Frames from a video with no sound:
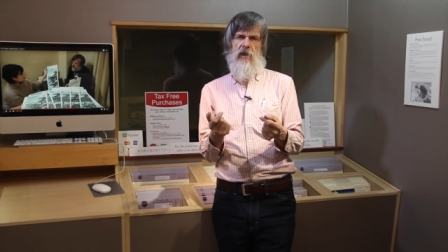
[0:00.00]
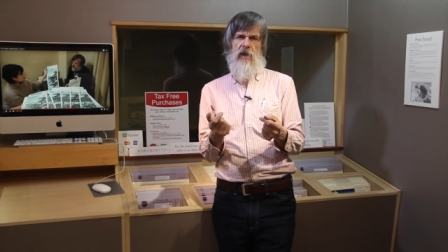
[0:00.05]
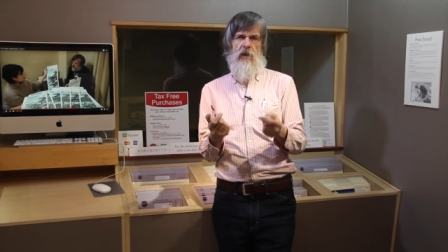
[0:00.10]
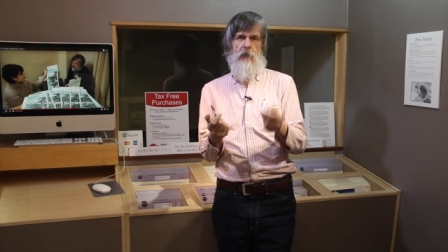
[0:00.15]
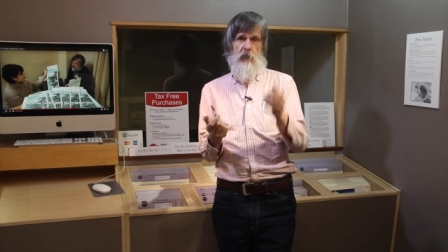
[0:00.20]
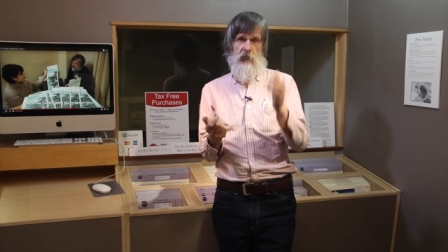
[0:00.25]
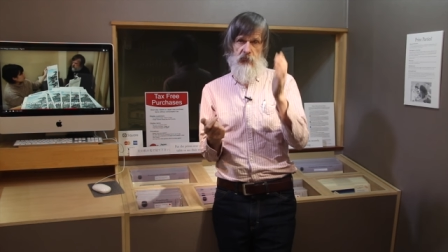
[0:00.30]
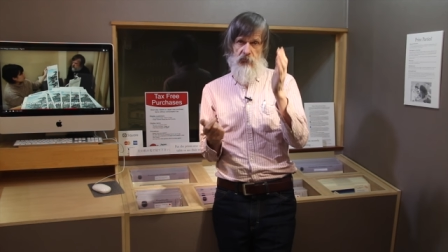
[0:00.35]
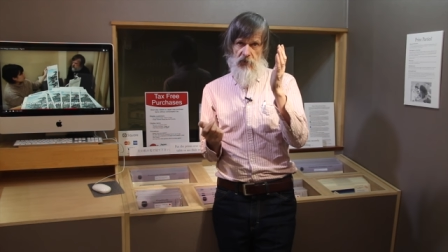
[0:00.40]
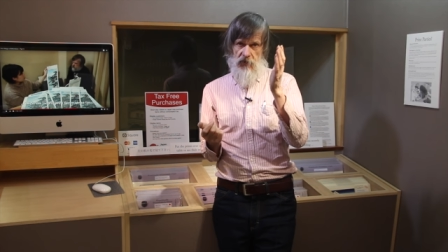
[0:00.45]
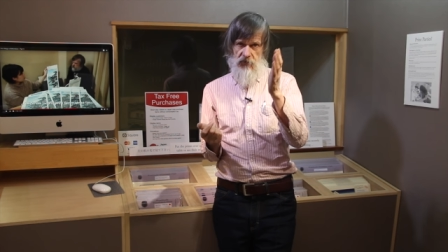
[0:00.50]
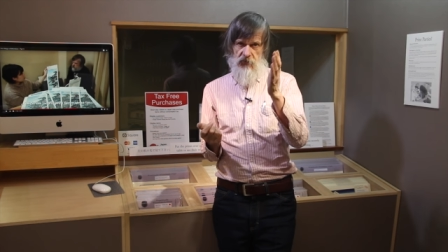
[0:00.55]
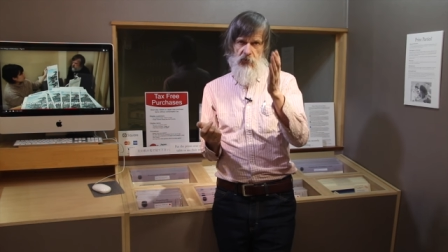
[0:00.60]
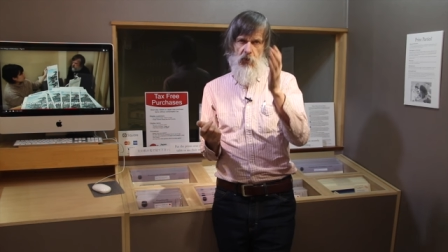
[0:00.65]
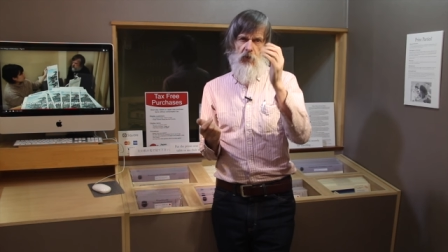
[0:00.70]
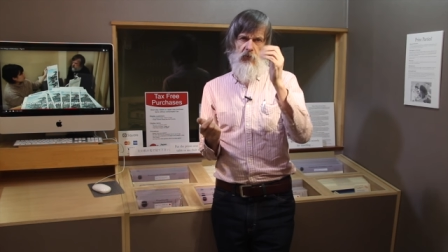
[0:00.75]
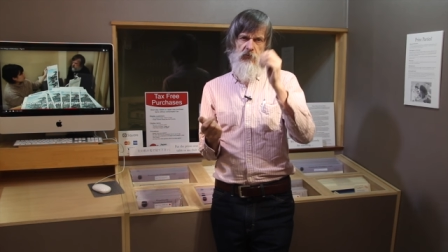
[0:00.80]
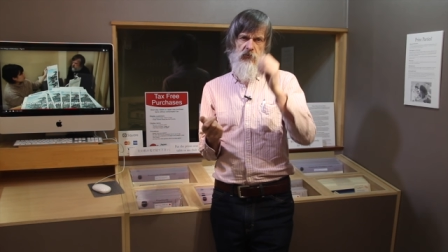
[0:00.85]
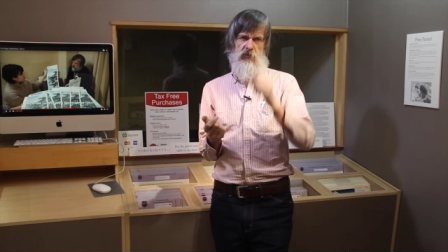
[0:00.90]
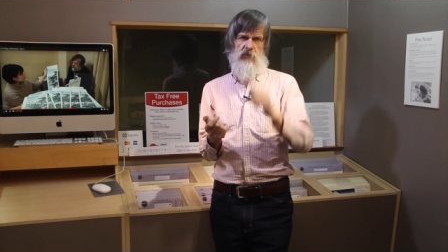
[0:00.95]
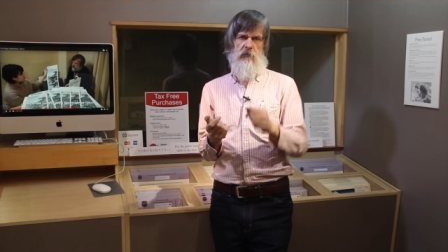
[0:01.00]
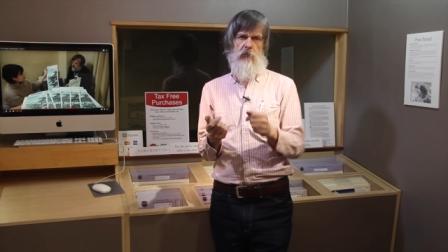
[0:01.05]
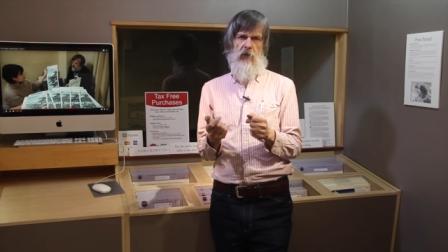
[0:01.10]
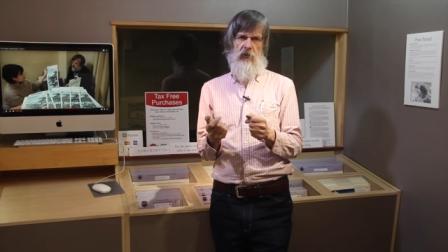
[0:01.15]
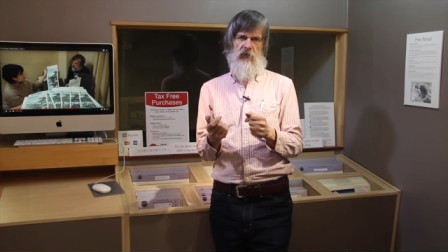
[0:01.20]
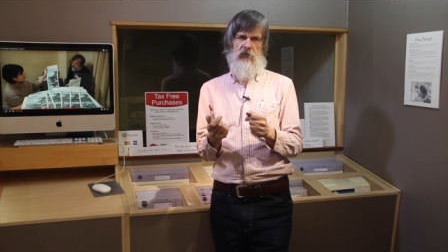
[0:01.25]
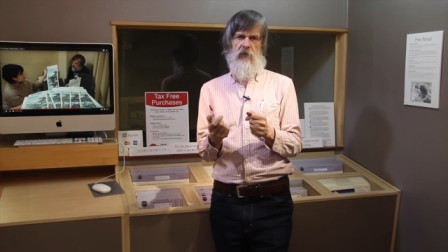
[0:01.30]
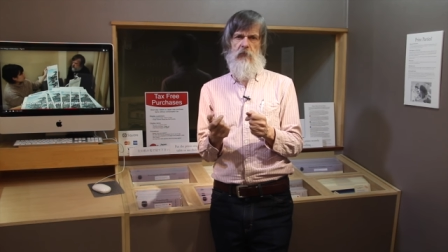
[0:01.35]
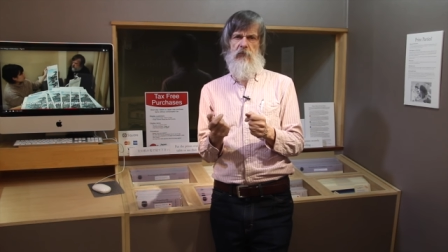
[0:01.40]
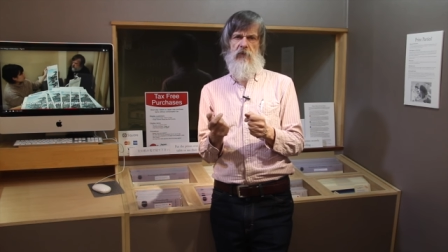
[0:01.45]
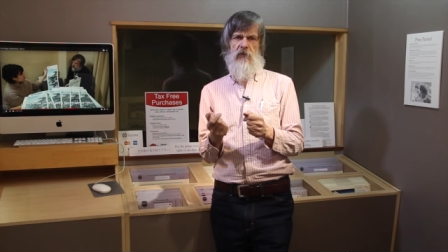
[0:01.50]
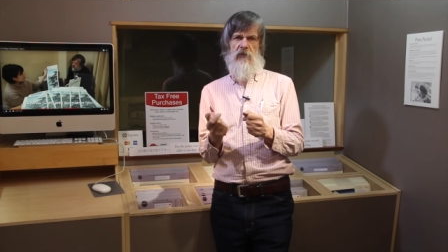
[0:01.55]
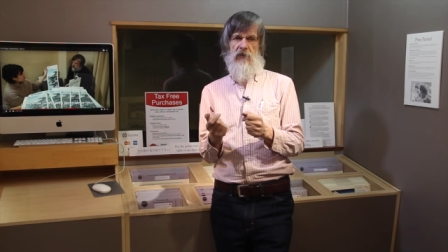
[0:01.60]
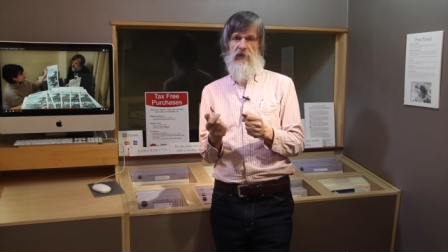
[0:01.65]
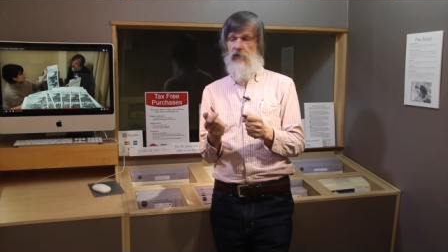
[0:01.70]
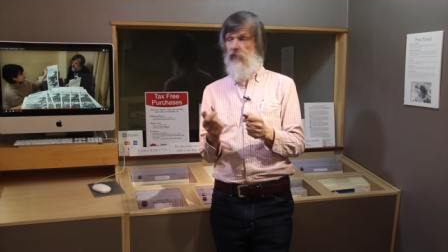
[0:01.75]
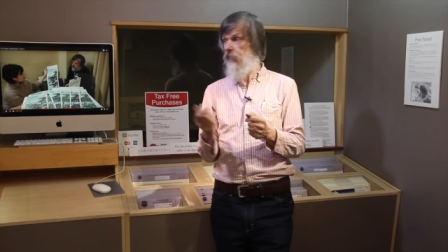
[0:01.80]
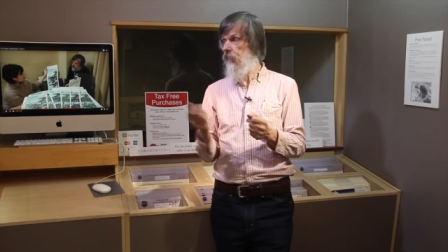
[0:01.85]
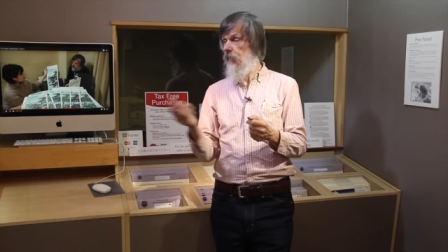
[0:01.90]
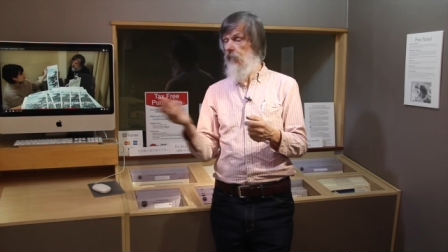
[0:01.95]
and we'll try and talk to you about some of the
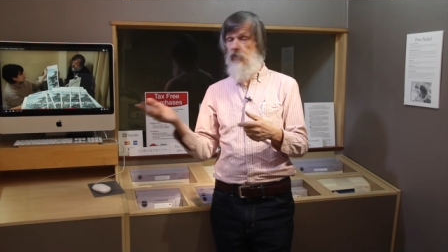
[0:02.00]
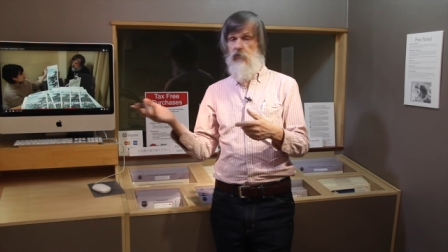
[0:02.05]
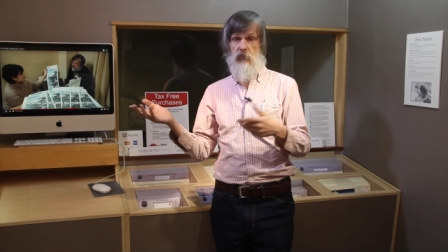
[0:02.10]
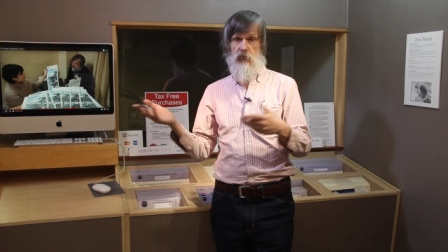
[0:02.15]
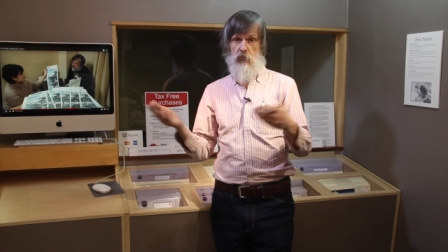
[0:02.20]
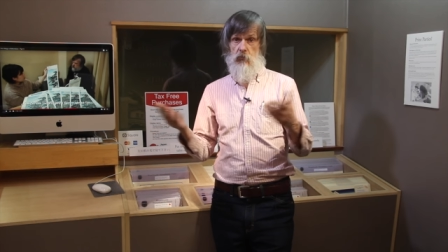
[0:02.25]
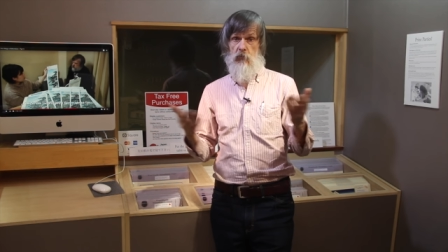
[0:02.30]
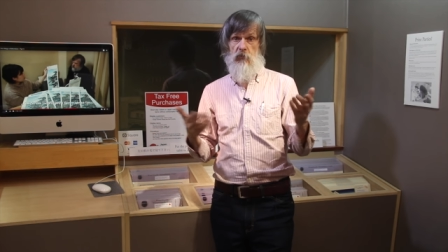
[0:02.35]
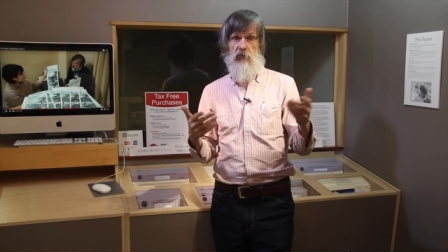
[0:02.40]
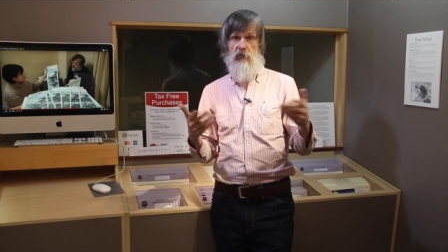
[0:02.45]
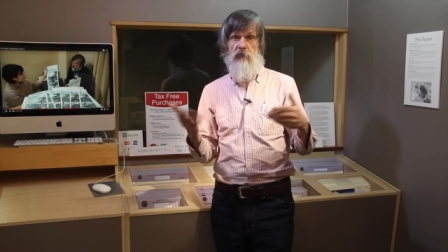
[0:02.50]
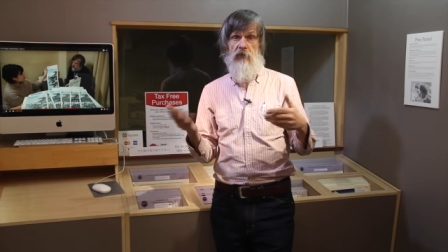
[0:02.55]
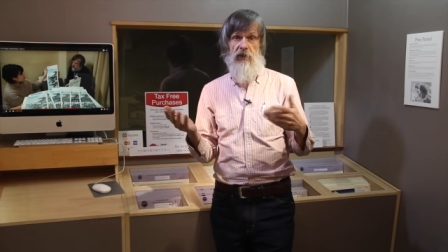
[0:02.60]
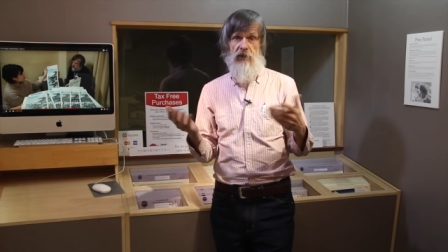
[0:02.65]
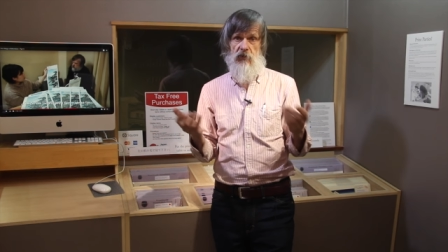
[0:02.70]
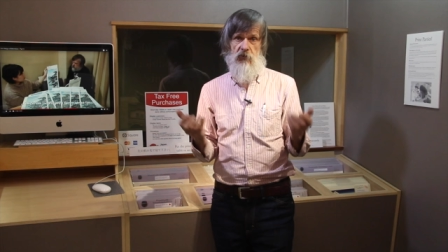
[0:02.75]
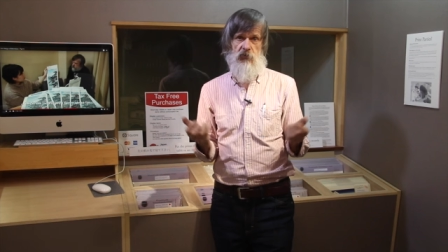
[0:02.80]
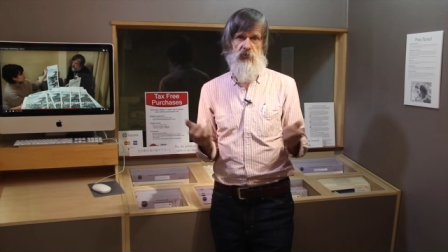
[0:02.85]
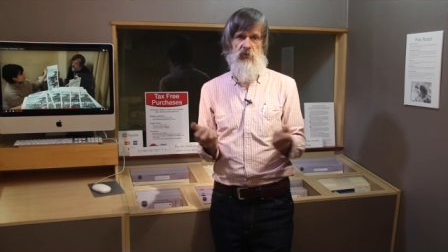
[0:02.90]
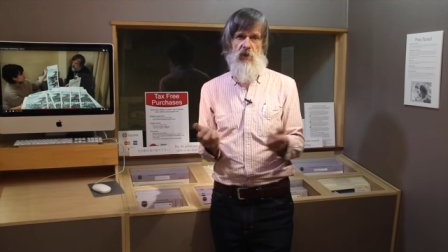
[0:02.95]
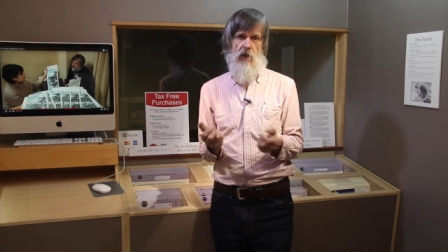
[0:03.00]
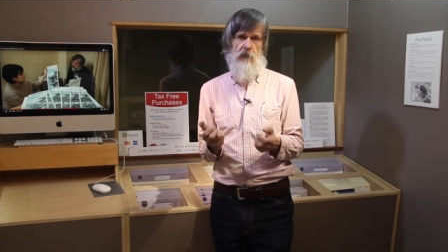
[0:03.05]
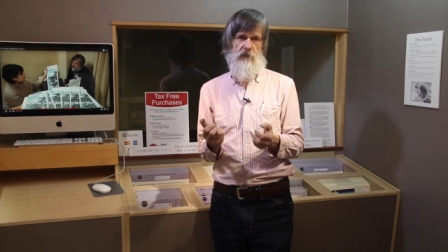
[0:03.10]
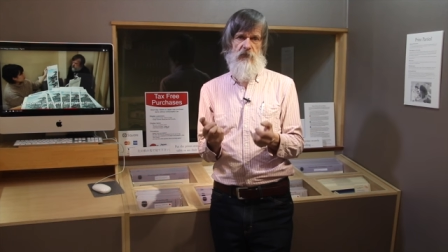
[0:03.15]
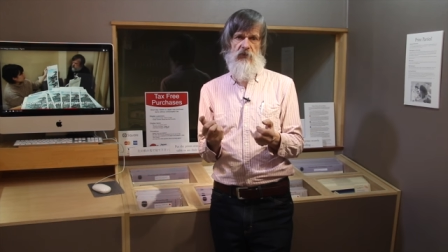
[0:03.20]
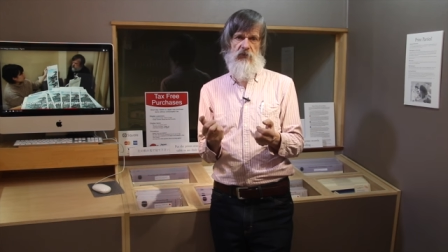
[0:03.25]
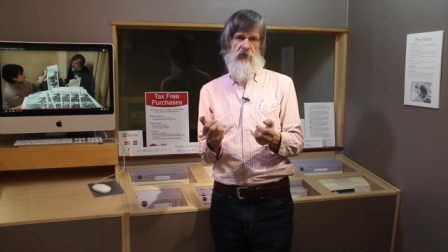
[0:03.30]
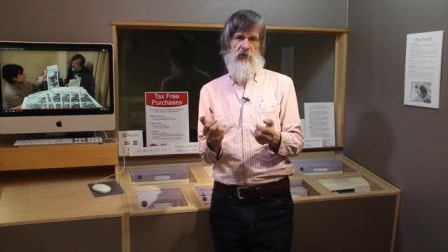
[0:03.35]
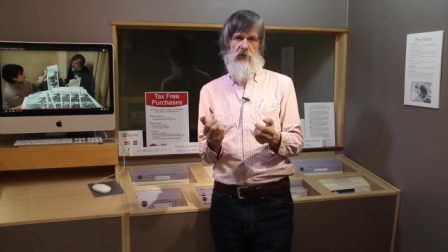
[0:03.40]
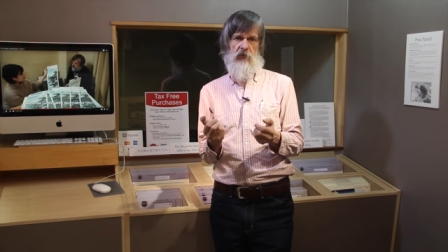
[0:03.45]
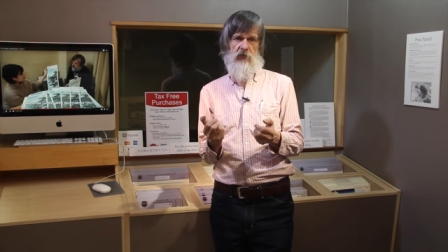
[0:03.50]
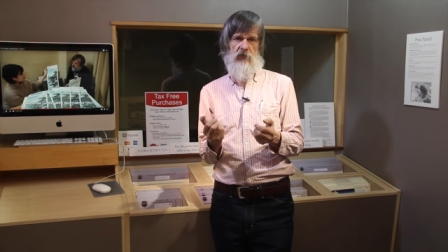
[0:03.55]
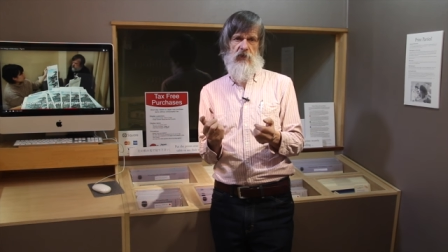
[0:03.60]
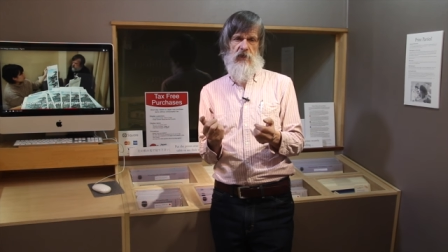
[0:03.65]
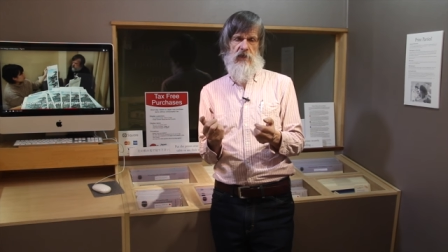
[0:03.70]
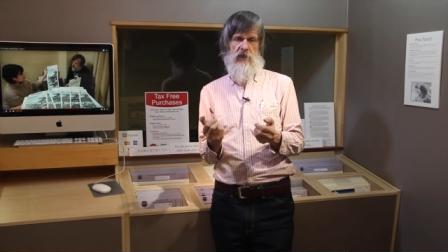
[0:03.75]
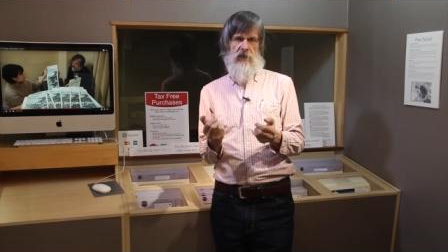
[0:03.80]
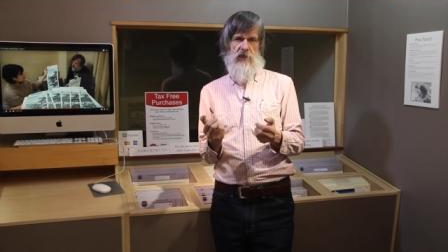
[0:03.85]
things that I do with the regular shop visitors.